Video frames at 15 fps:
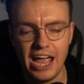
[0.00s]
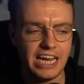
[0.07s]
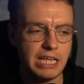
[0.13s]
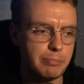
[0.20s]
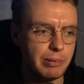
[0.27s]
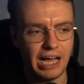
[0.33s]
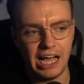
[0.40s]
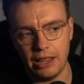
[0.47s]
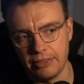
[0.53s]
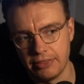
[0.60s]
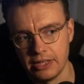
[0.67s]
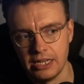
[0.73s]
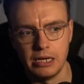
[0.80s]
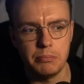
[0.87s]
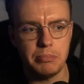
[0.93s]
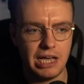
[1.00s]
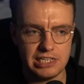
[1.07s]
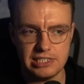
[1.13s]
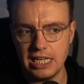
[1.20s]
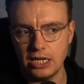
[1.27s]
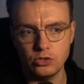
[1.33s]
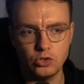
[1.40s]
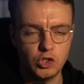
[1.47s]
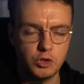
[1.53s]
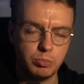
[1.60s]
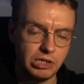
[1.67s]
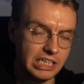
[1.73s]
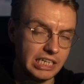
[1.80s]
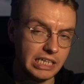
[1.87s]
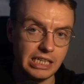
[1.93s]
any path, pass that onto
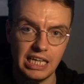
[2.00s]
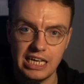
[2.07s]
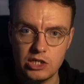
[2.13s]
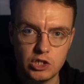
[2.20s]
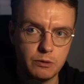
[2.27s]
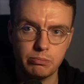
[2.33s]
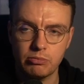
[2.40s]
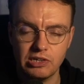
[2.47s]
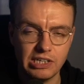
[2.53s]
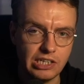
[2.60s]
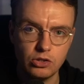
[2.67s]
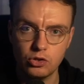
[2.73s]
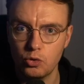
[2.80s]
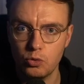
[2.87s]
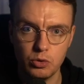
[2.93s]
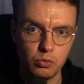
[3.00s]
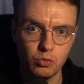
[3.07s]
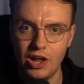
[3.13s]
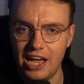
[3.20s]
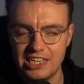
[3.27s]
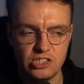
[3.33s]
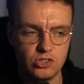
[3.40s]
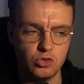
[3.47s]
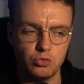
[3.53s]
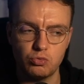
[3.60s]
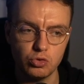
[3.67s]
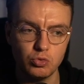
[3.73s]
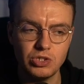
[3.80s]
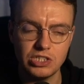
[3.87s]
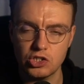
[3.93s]
Spring and let Spring do the rest, because
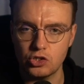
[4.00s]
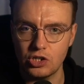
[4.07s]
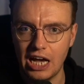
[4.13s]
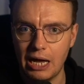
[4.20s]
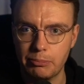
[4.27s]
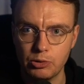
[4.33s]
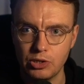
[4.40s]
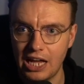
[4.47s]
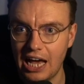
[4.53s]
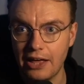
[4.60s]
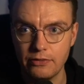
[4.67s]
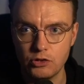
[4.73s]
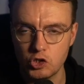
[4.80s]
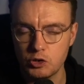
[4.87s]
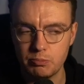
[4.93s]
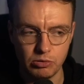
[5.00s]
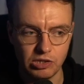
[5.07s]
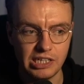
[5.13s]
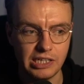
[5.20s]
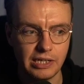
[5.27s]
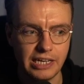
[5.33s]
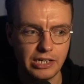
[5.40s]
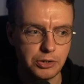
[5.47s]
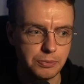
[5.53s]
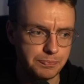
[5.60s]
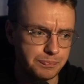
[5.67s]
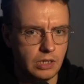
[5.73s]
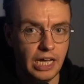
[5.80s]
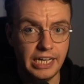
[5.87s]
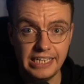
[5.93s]
routing is going to happen at the Spring layer.
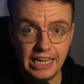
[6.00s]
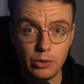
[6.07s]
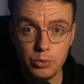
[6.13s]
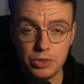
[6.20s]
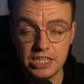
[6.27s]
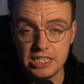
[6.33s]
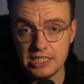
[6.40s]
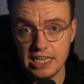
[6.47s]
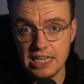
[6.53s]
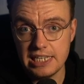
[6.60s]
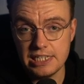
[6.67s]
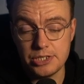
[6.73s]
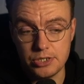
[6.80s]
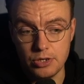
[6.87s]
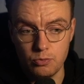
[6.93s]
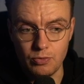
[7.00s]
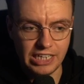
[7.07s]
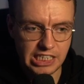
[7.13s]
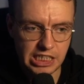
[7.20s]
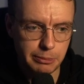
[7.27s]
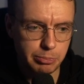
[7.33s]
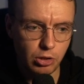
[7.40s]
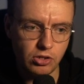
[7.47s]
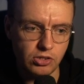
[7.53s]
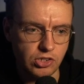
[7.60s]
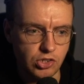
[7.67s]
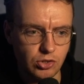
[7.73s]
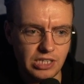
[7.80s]
And now this is ready to deploy. So